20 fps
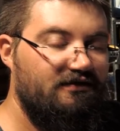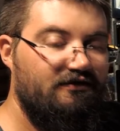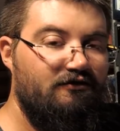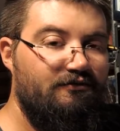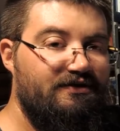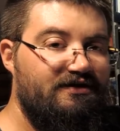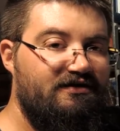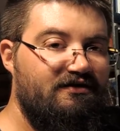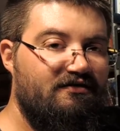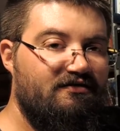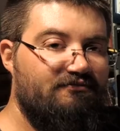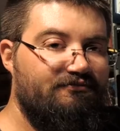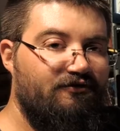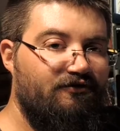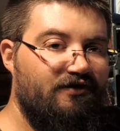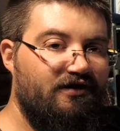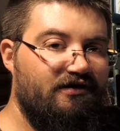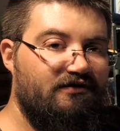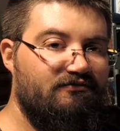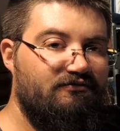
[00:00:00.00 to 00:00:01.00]
little bit
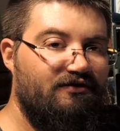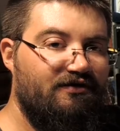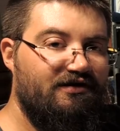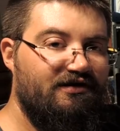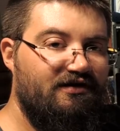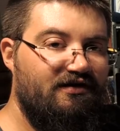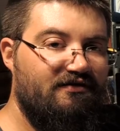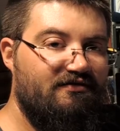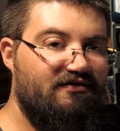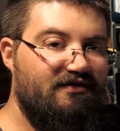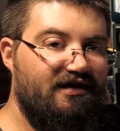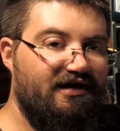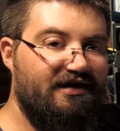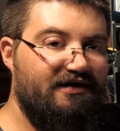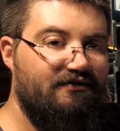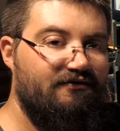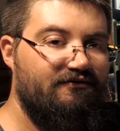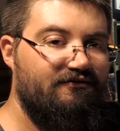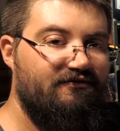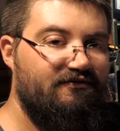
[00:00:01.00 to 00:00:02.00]
disappointed. What can I
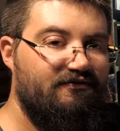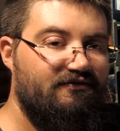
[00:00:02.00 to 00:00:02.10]
say?